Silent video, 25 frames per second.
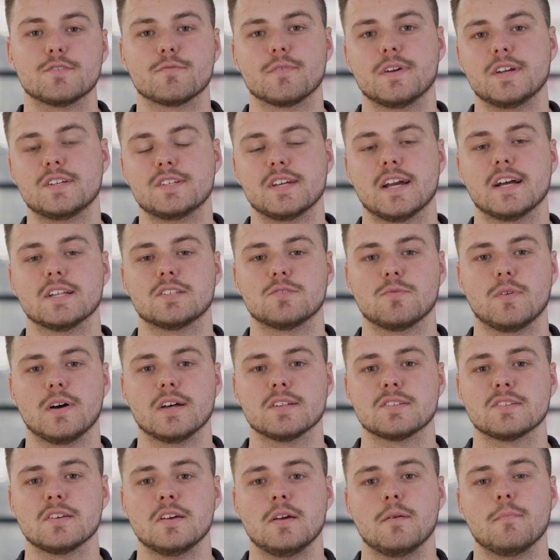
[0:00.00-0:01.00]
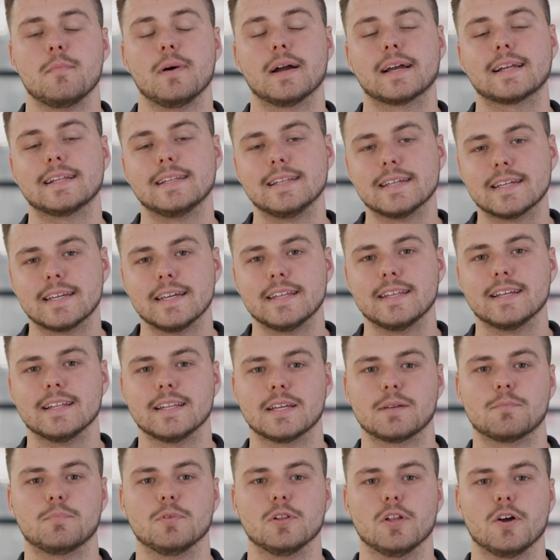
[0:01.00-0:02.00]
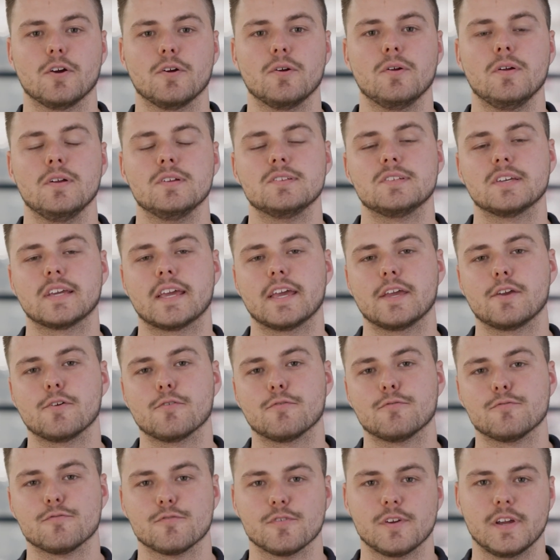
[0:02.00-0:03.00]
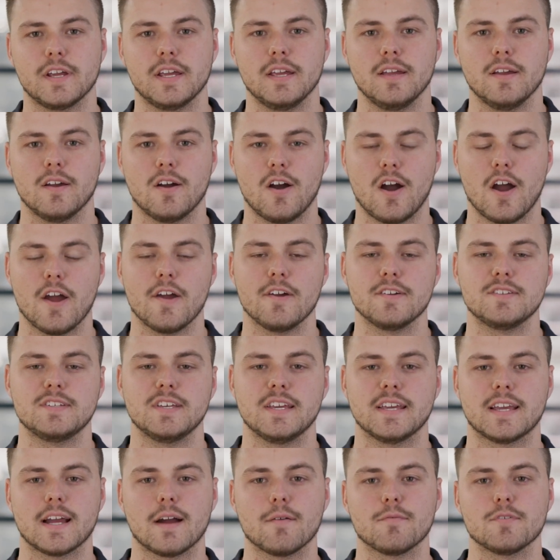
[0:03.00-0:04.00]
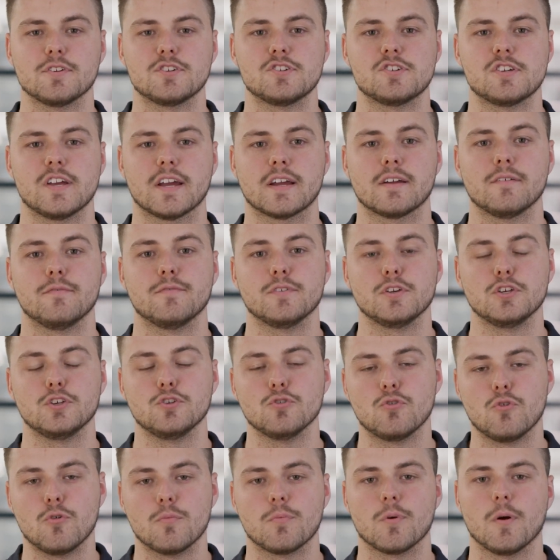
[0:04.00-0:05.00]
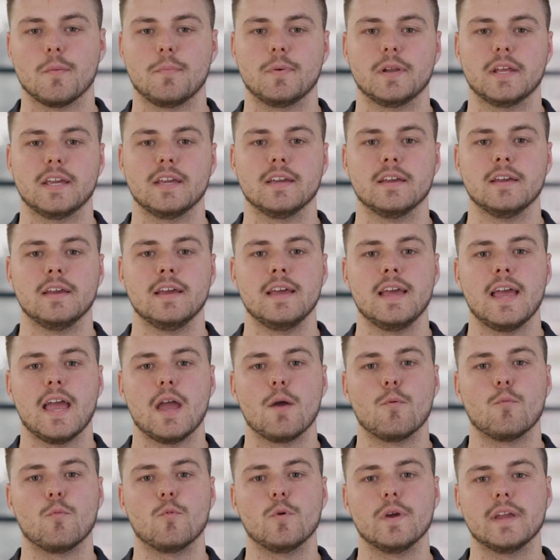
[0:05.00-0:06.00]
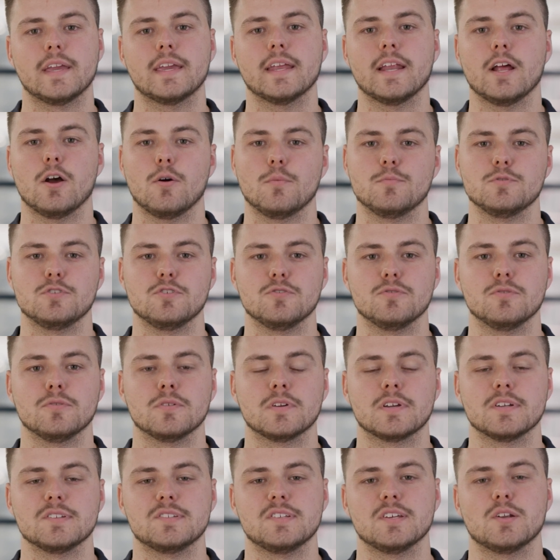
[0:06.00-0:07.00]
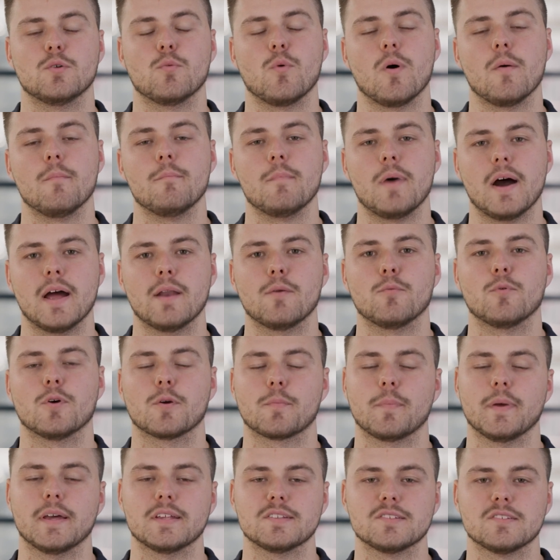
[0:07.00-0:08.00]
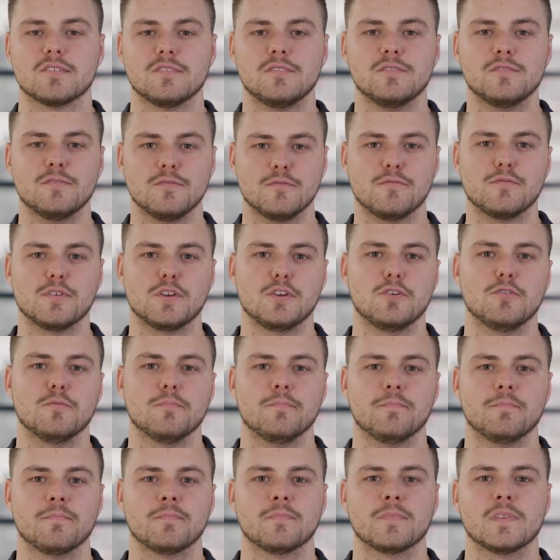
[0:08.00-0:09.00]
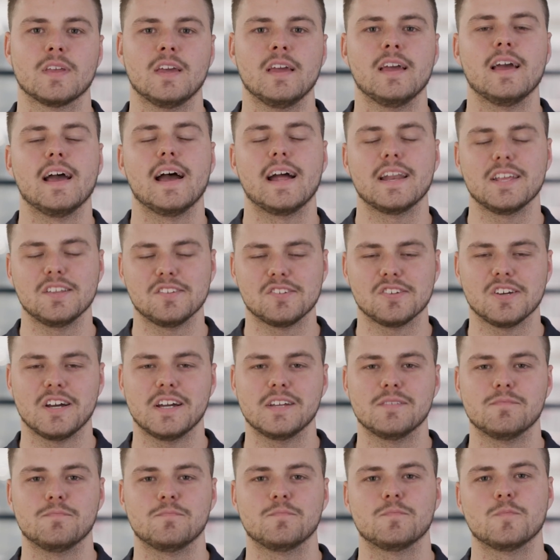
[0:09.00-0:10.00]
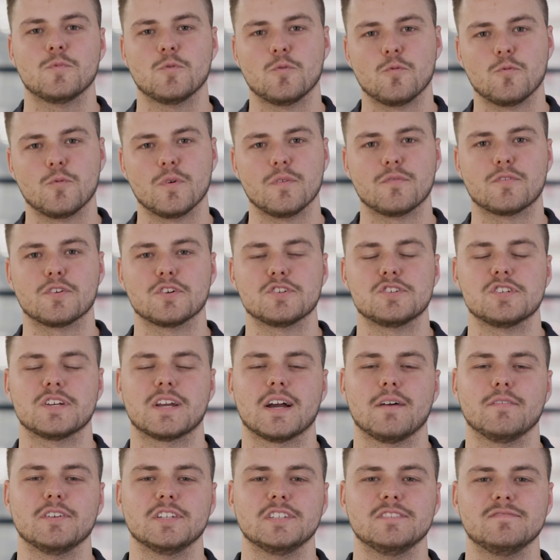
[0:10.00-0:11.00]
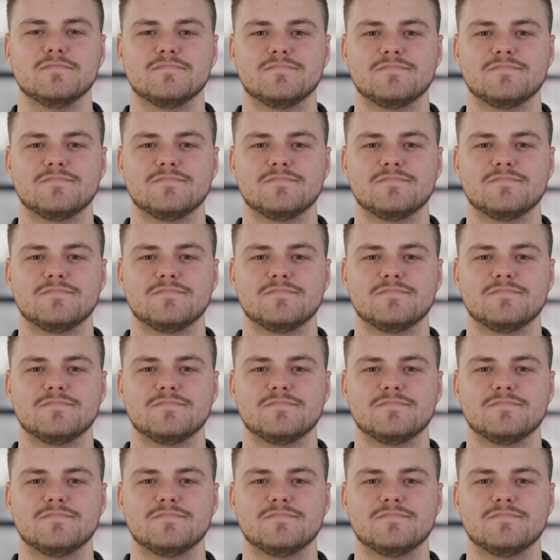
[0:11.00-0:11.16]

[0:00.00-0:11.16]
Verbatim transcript: to reach out to us by clicking the link below to get your free IoT coverage check for your property, and we can help you consider what might work best for you. At INCYT, we've got you covered.